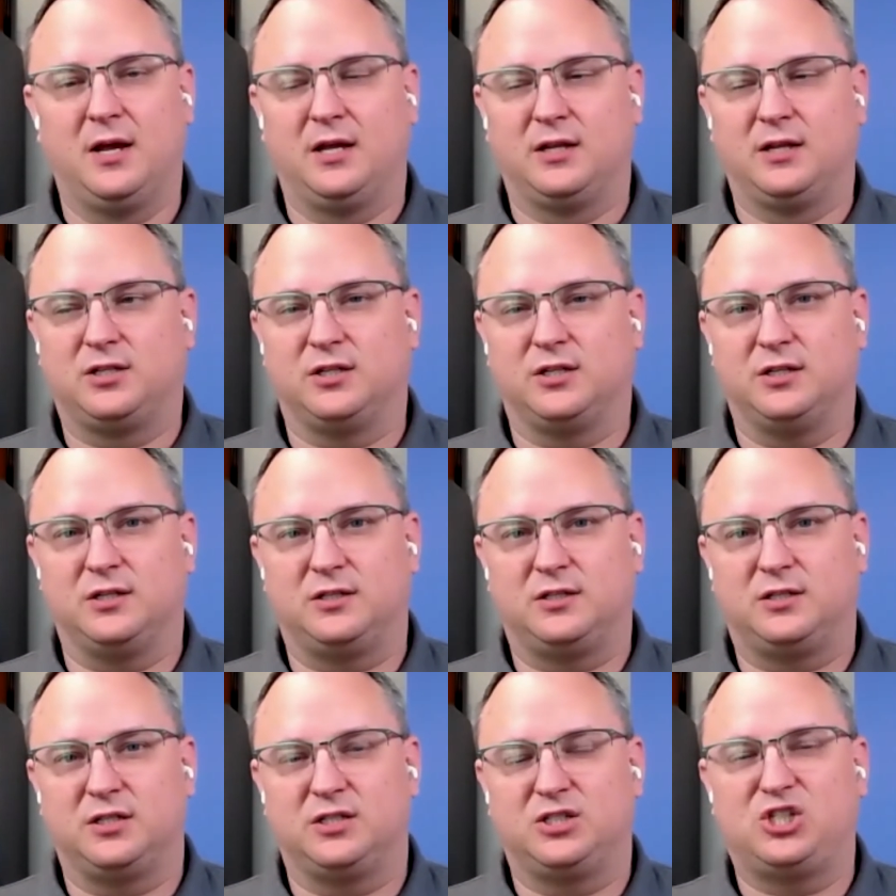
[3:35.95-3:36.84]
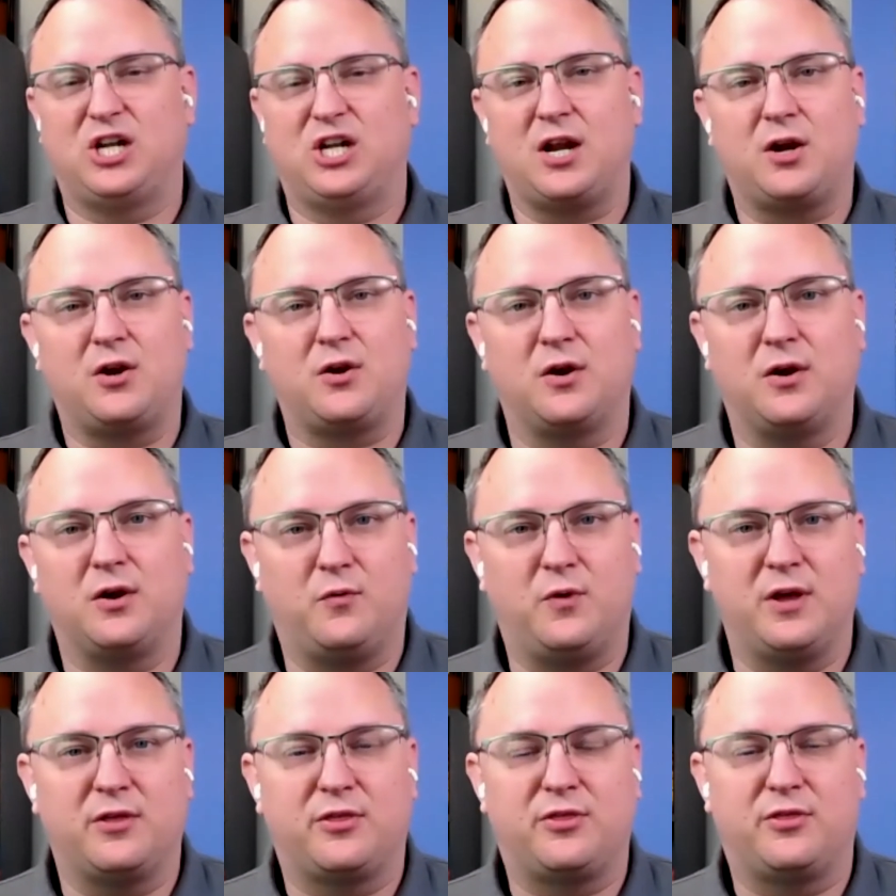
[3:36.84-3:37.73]
to share
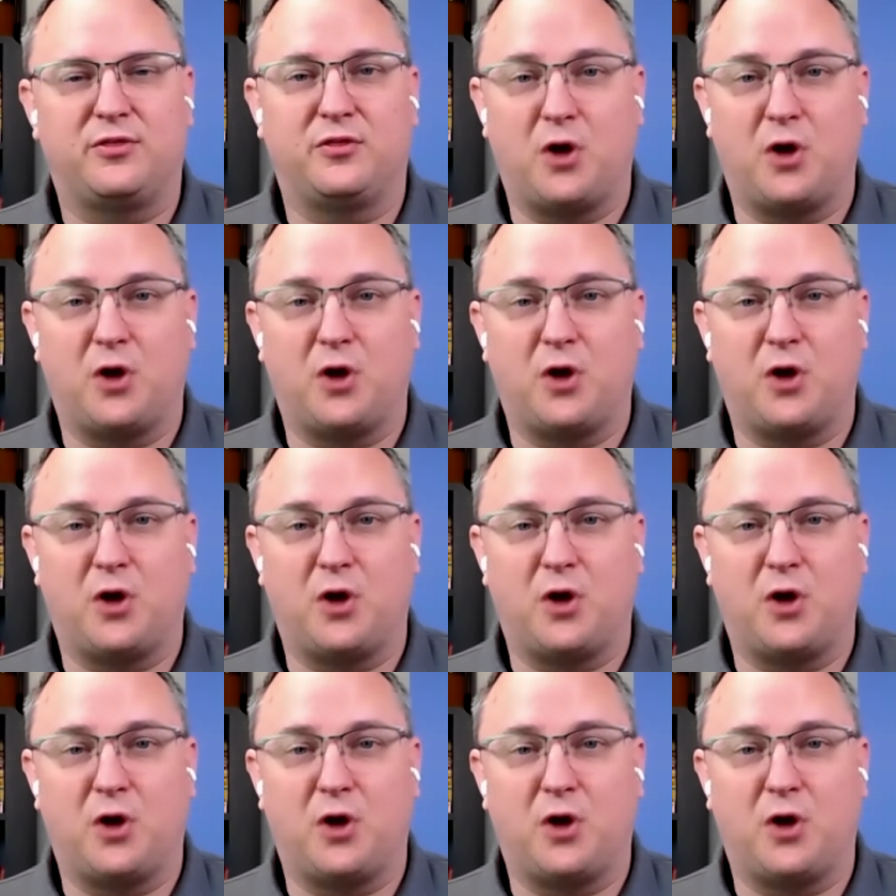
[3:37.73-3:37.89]
with